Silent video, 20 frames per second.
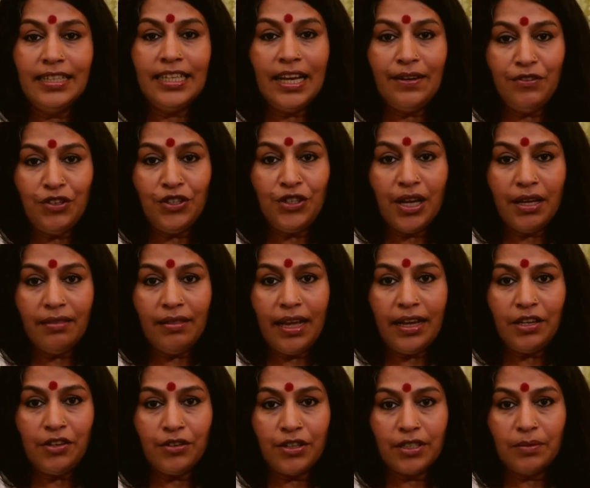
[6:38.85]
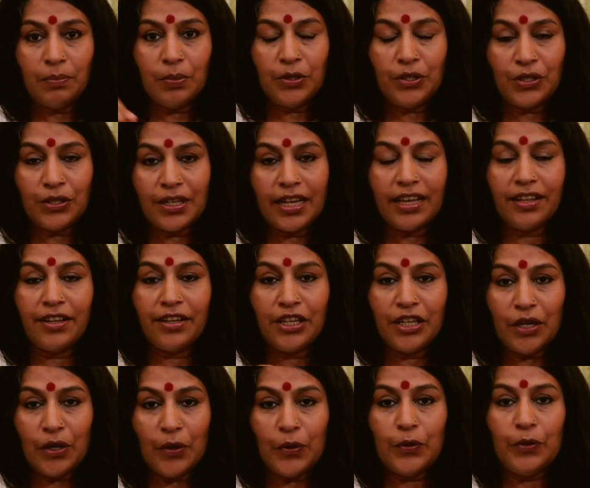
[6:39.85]
Have you done that? You can put together
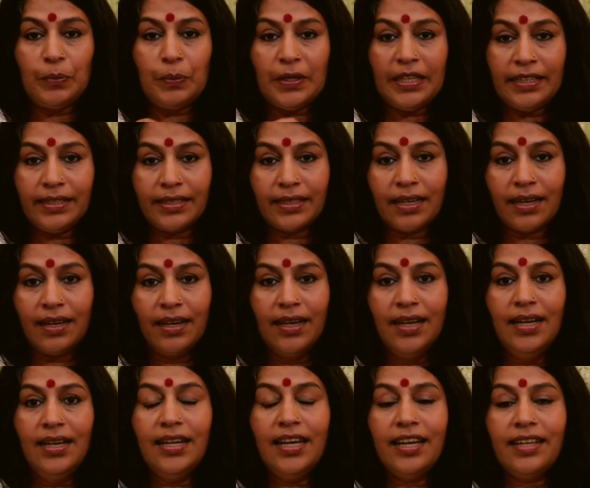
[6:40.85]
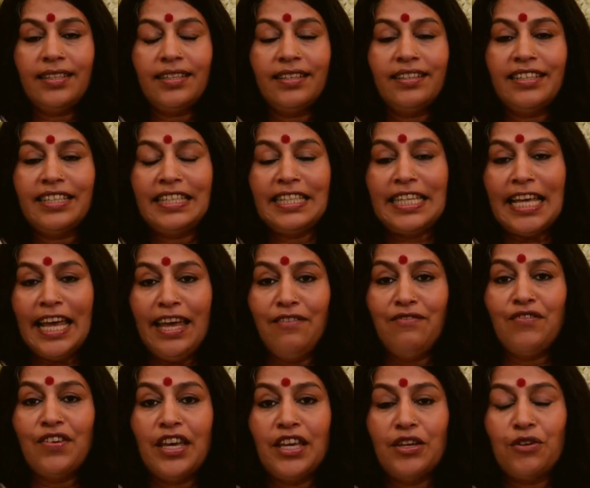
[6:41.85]
your own pizza. It's in the
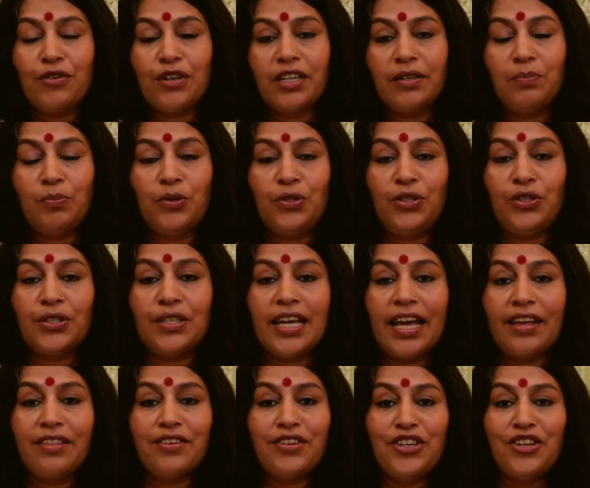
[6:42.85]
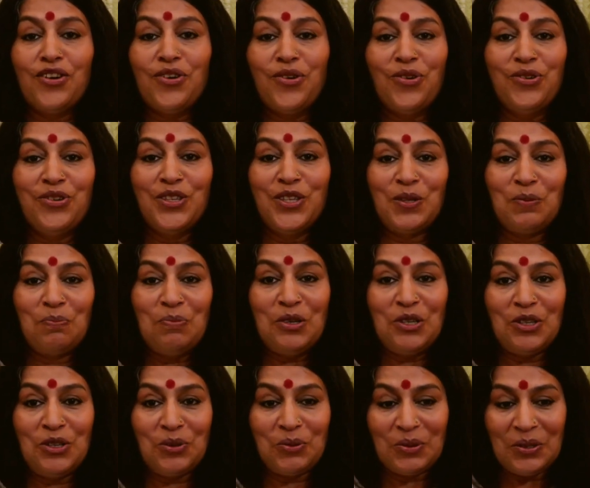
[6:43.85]
same way you can put together your own
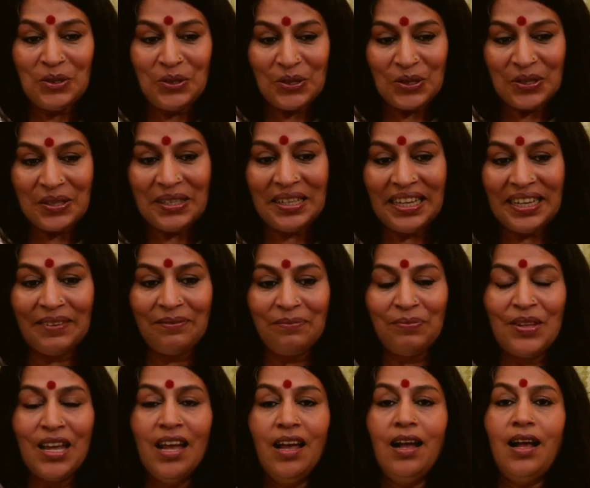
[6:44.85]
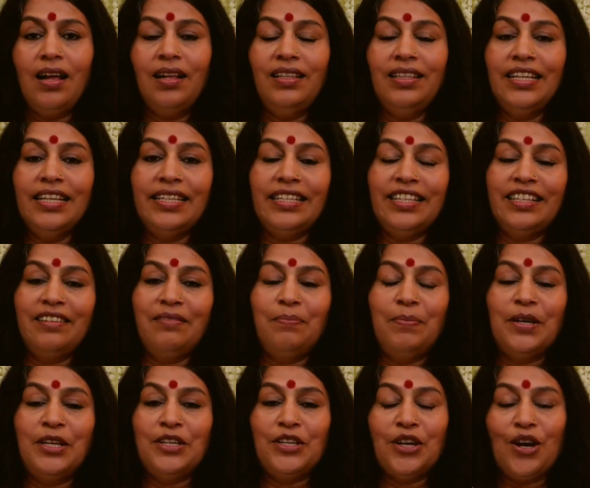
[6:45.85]
spiritual journey. A little
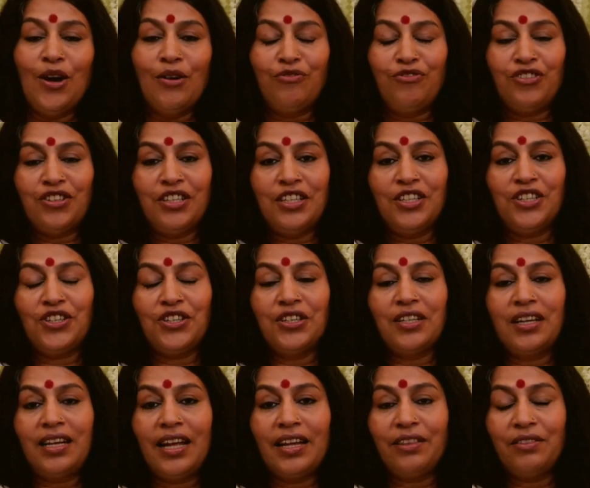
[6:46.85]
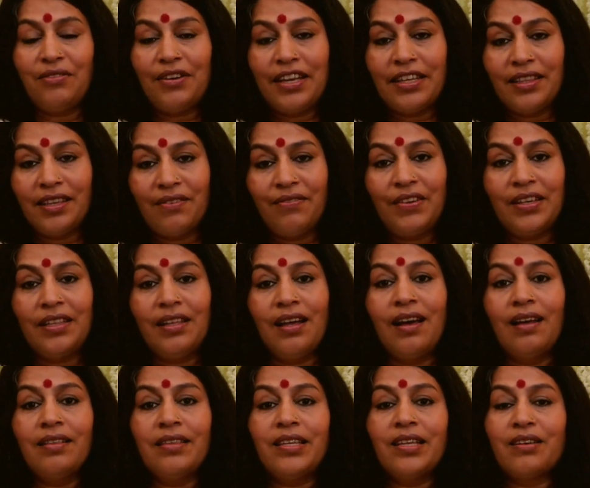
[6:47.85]
bit of traditional Advaita
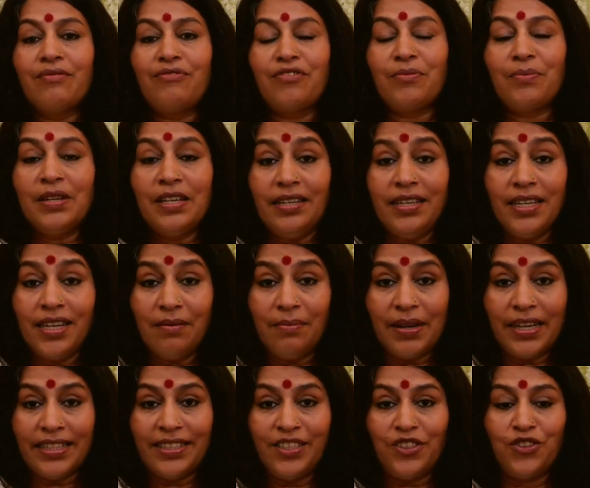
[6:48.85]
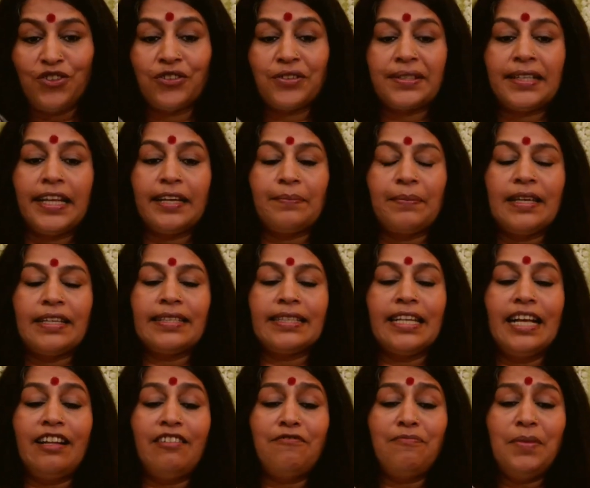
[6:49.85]
Vedanta from India by teachers like
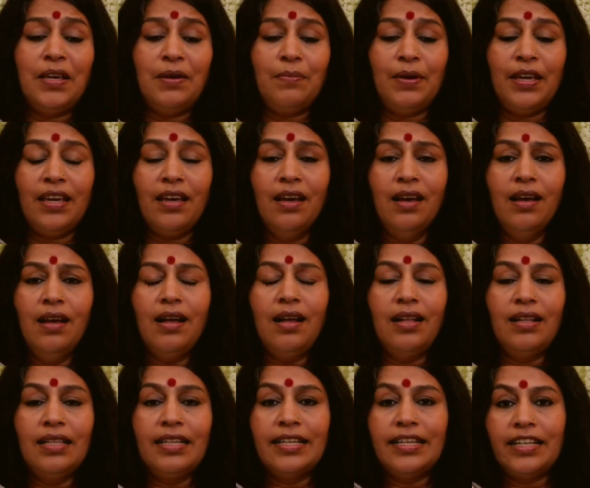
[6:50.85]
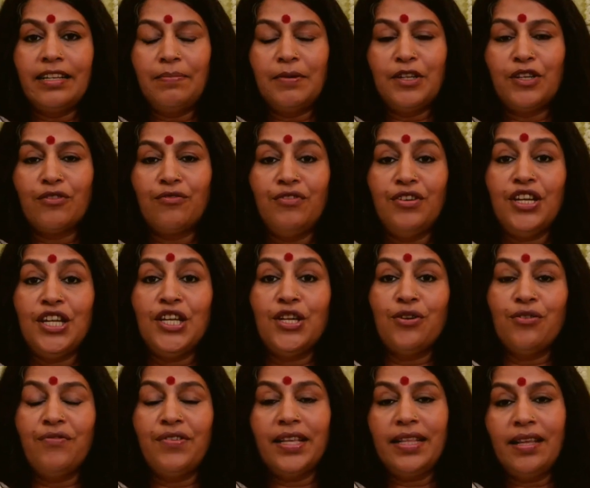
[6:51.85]
myself, maybe. A little bit of
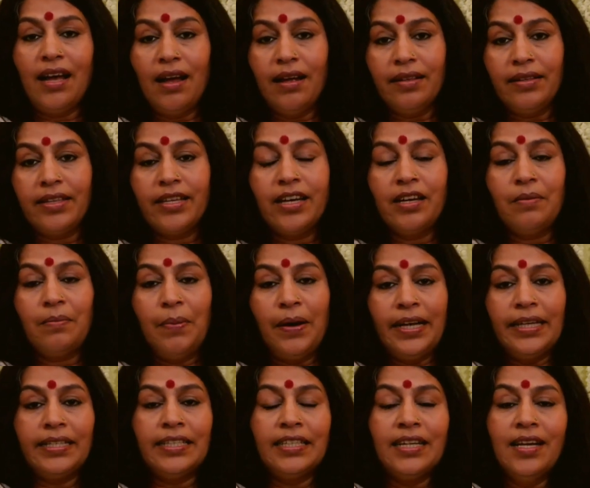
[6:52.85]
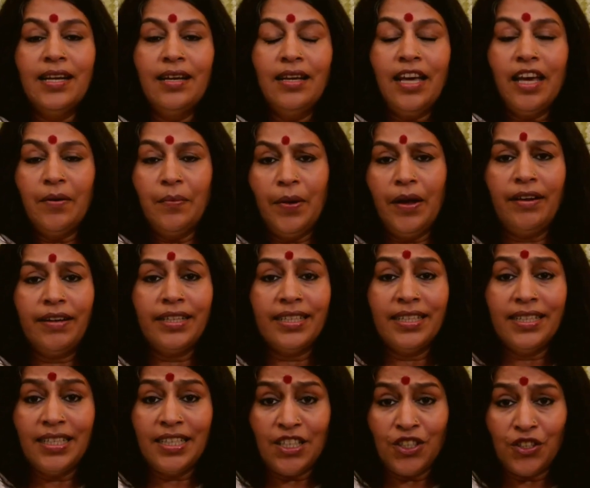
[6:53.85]
Neo Vedanta by
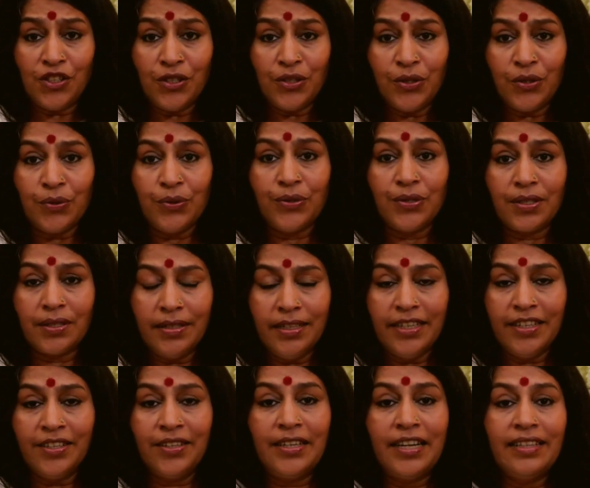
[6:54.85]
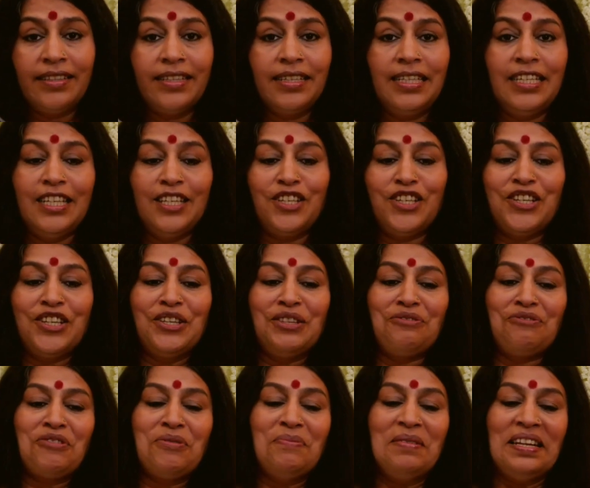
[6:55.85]
American teachers who sneer at the
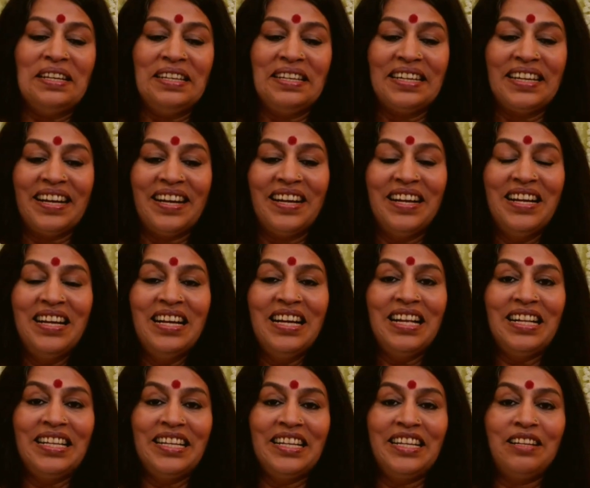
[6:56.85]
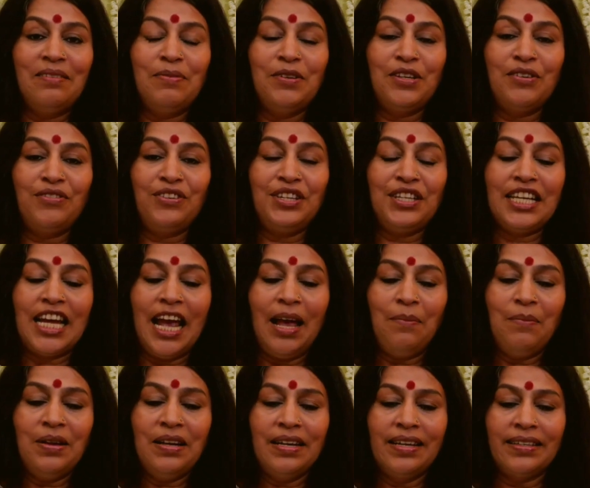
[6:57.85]
teachings from India. A little bit of
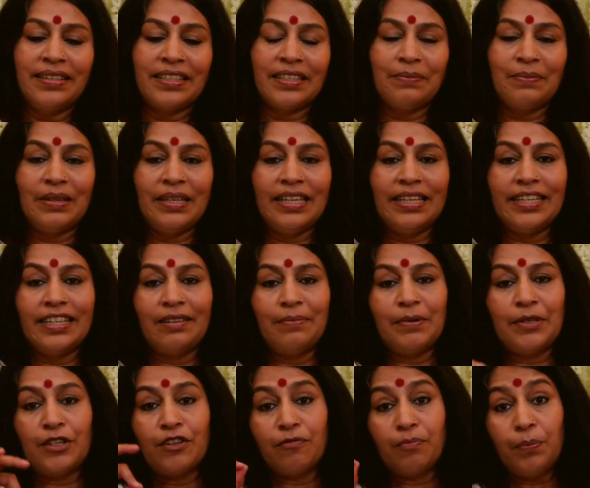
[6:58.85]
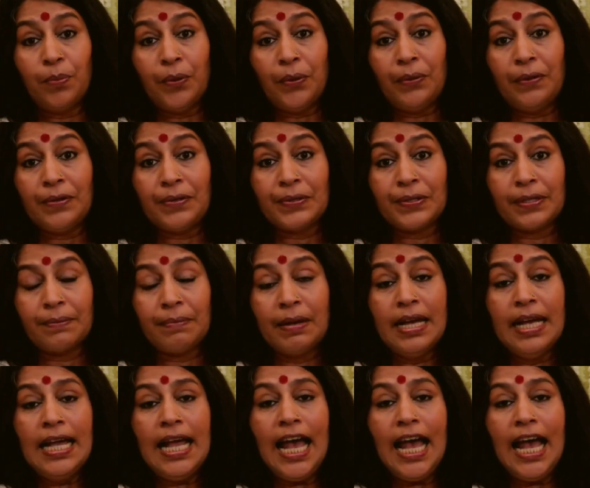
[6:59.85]
shamanism, a little bit of Buddhism.